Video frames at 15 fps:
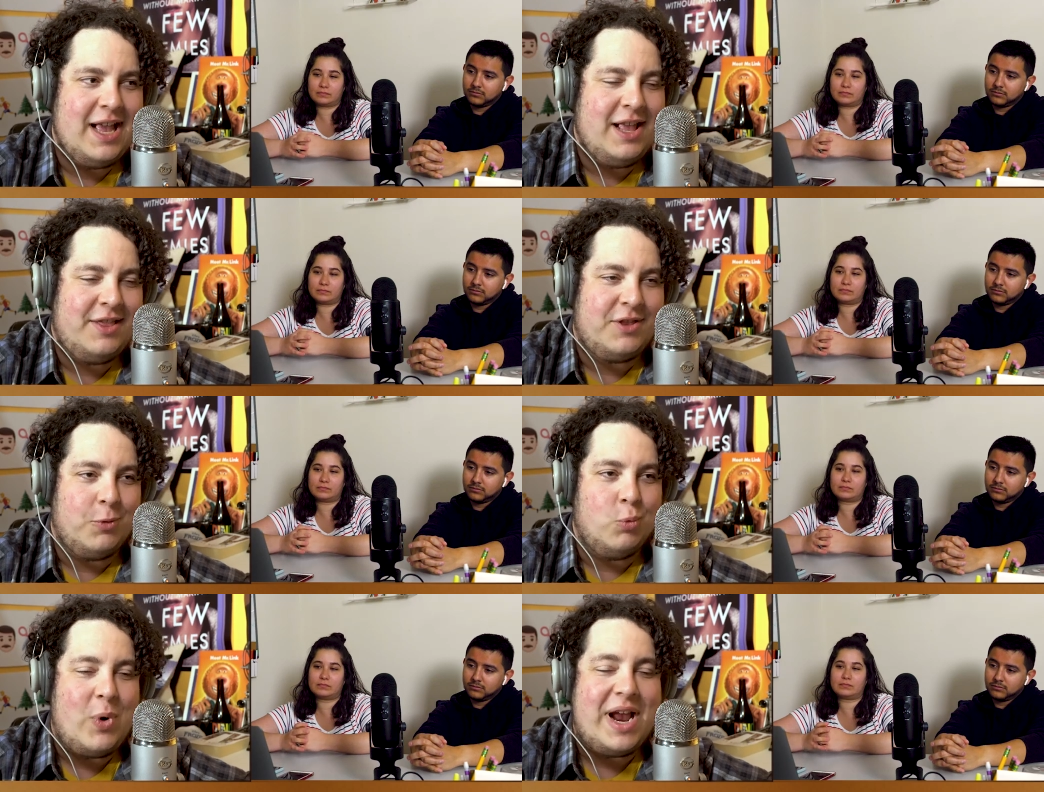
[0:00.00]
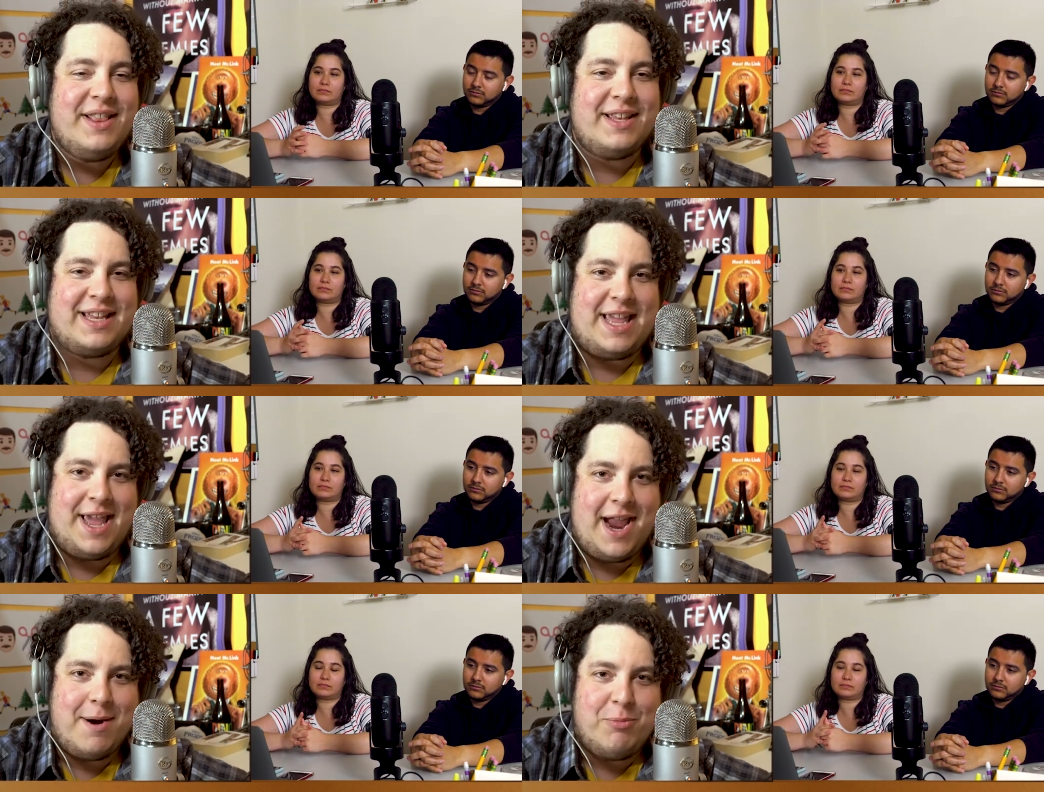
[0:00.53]
Speaker 1: The way the
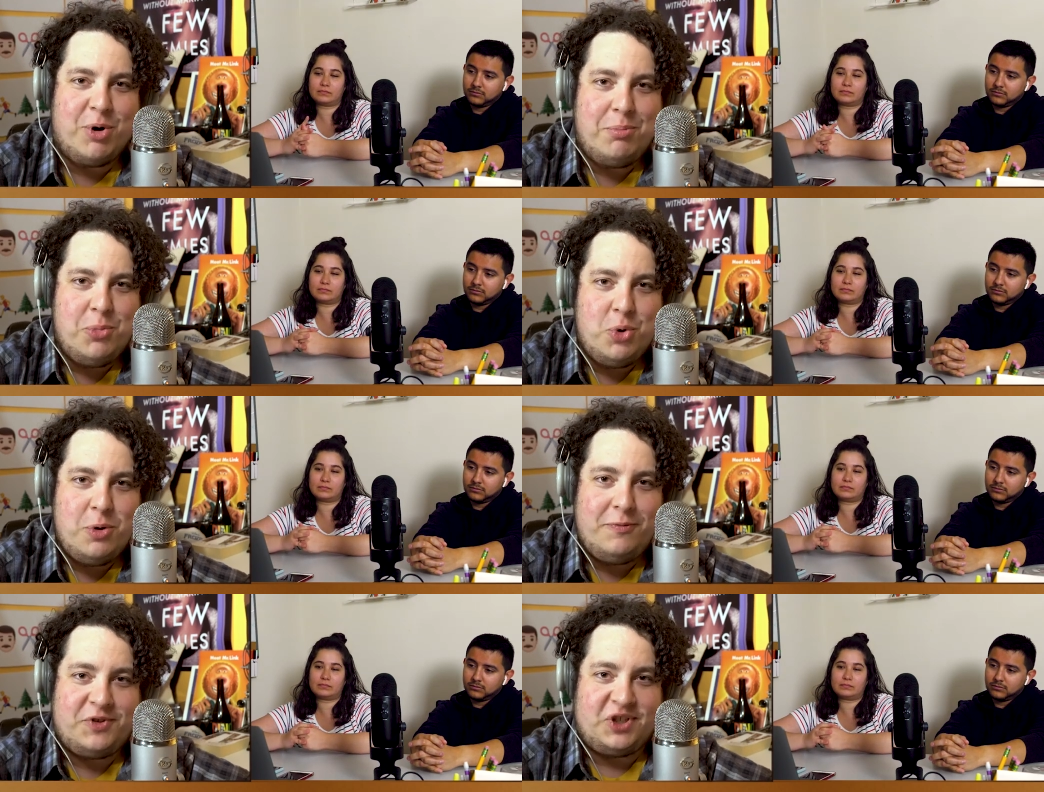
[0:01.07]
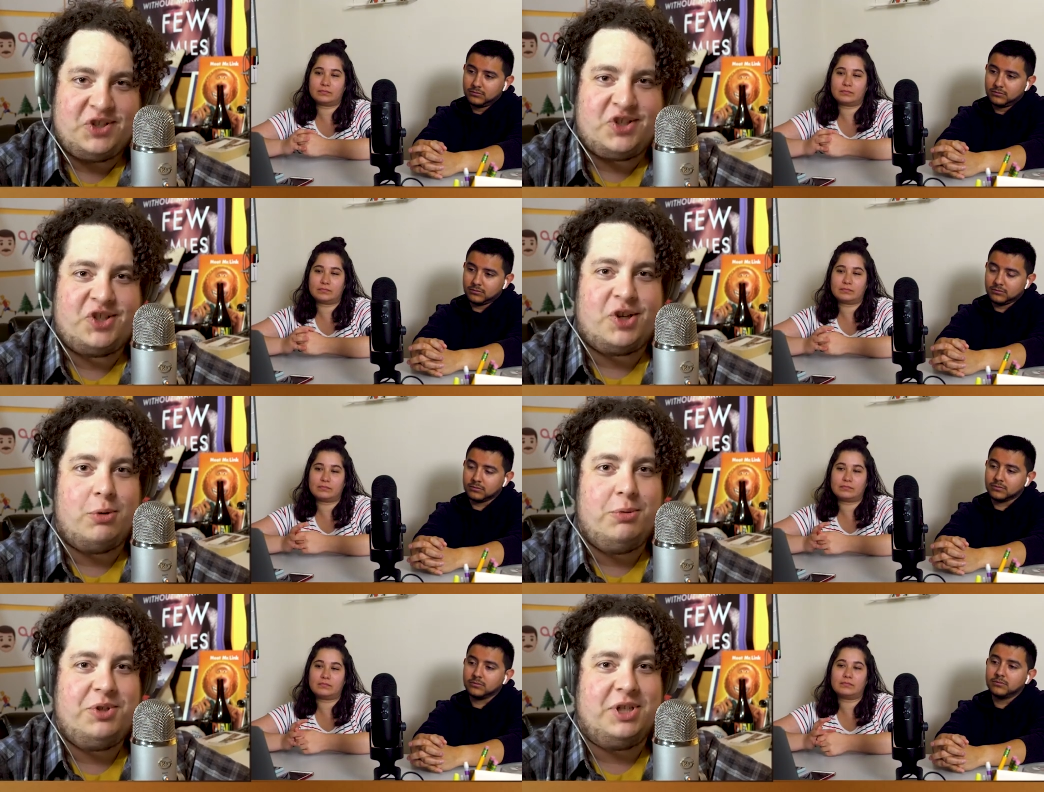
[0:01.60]
camera moves is
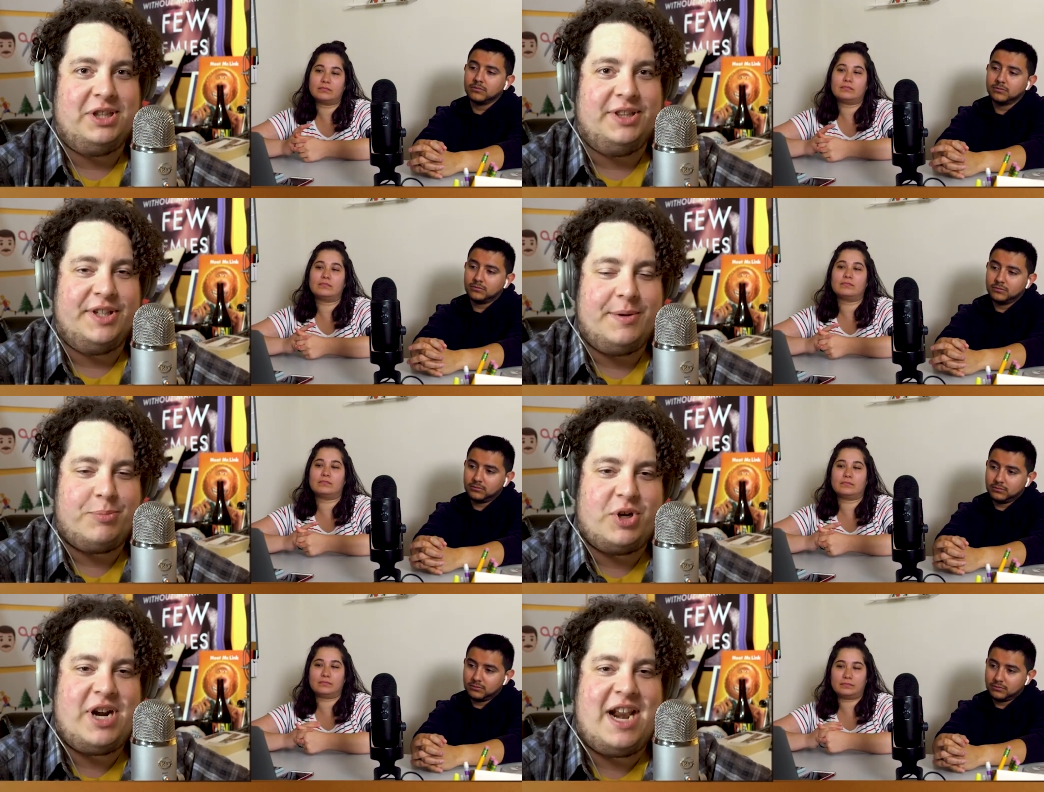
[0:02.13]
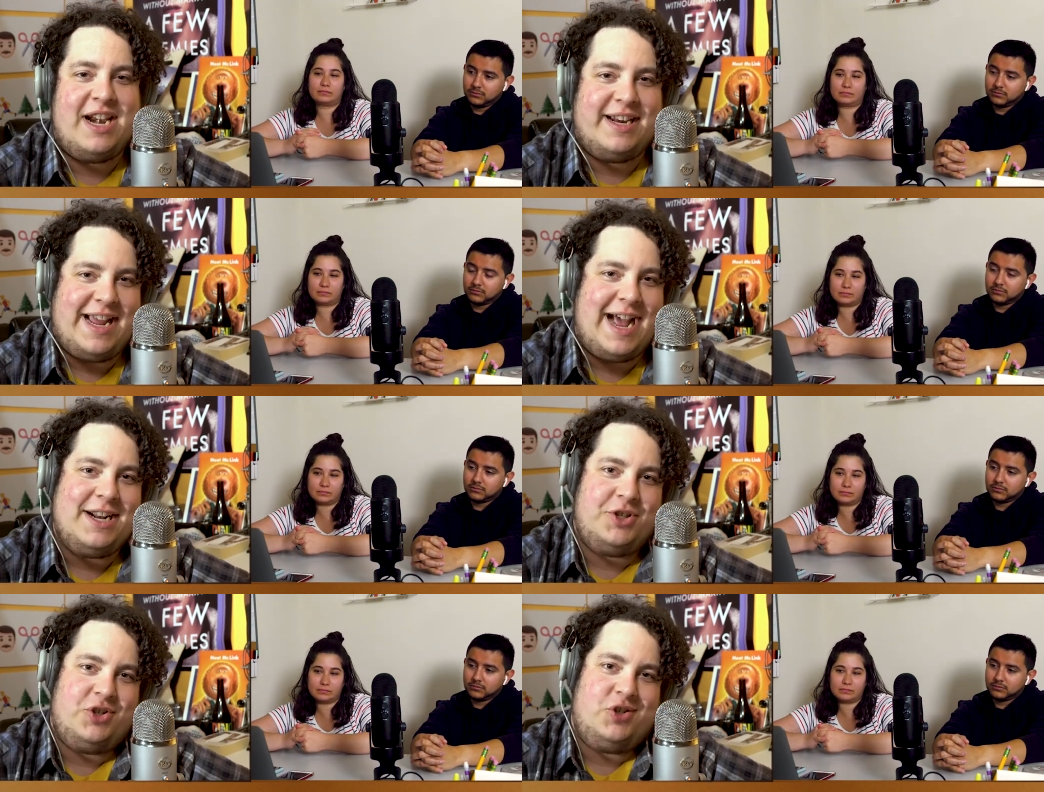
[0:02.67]
mm-hmm. so deliberate and
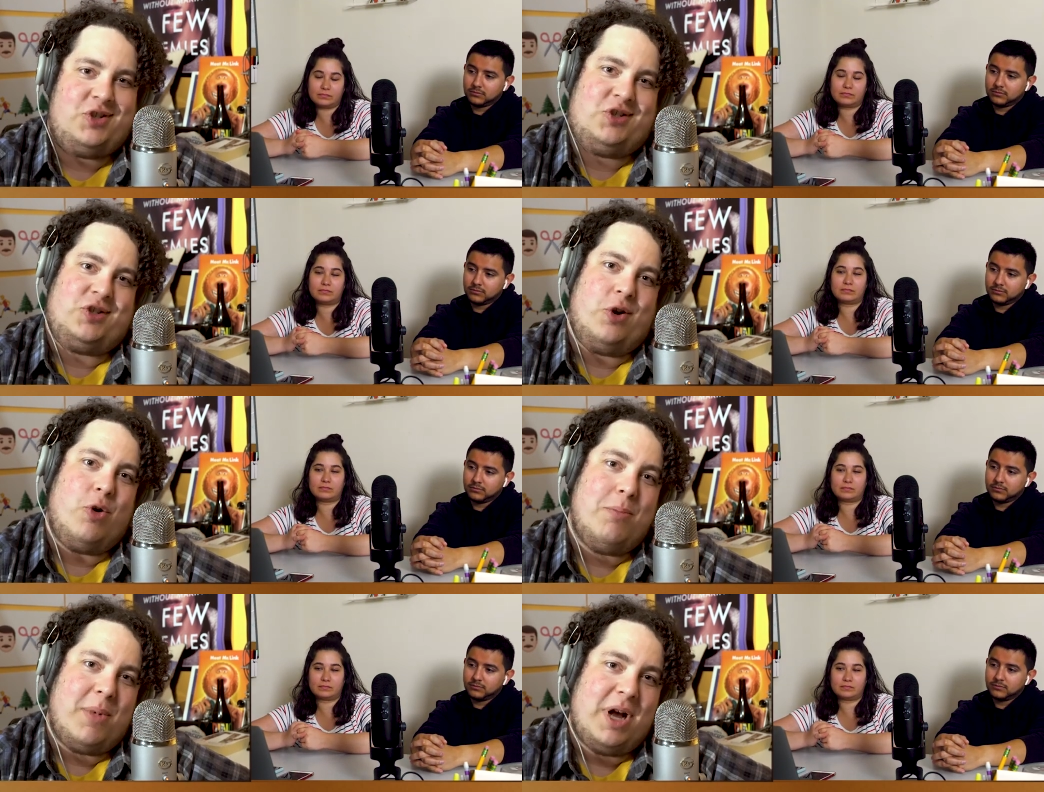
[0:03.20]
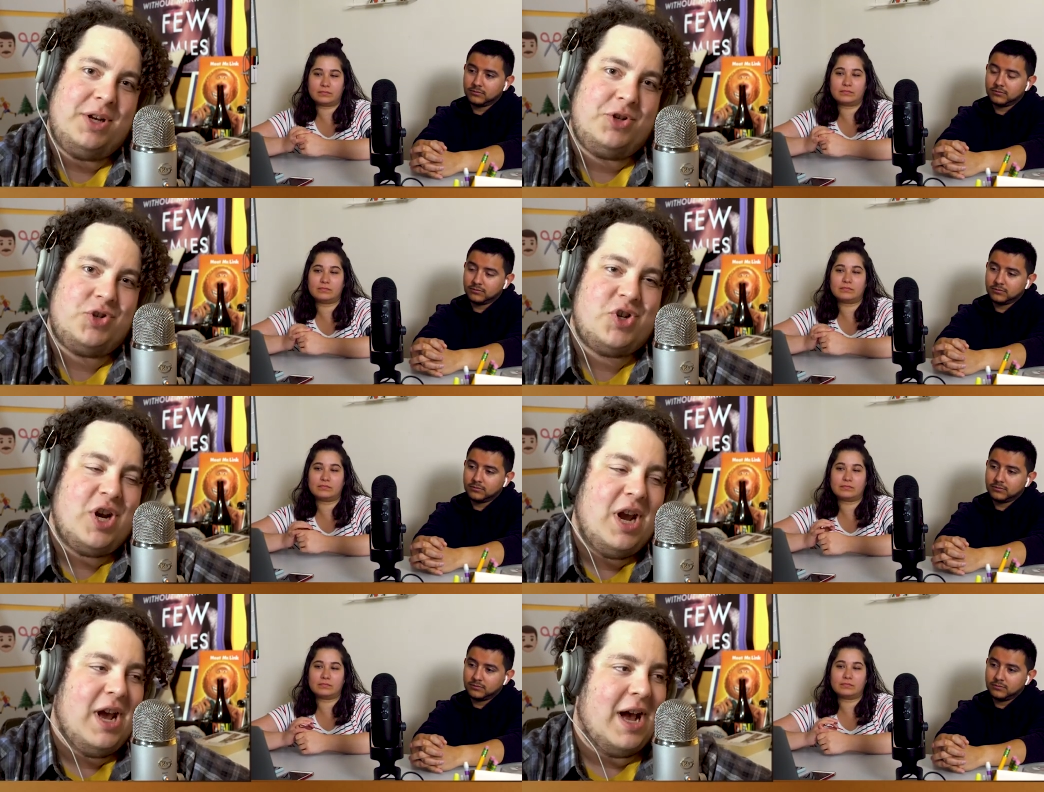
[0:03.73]
catches so
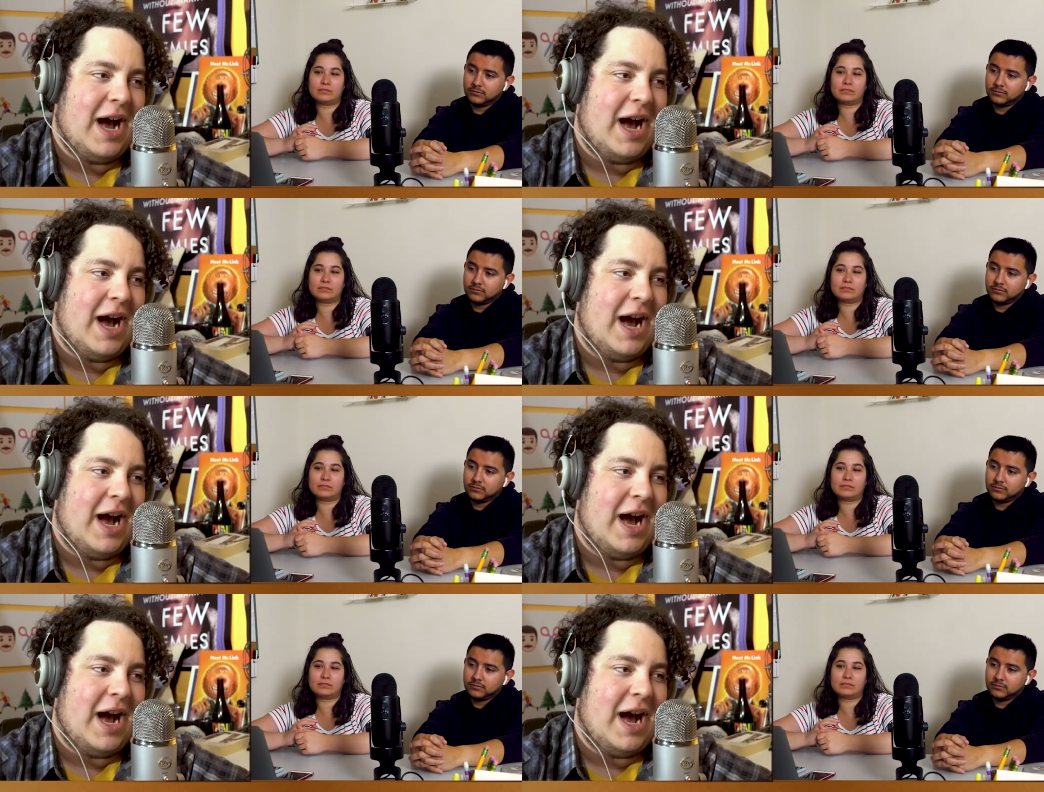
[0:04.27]
much.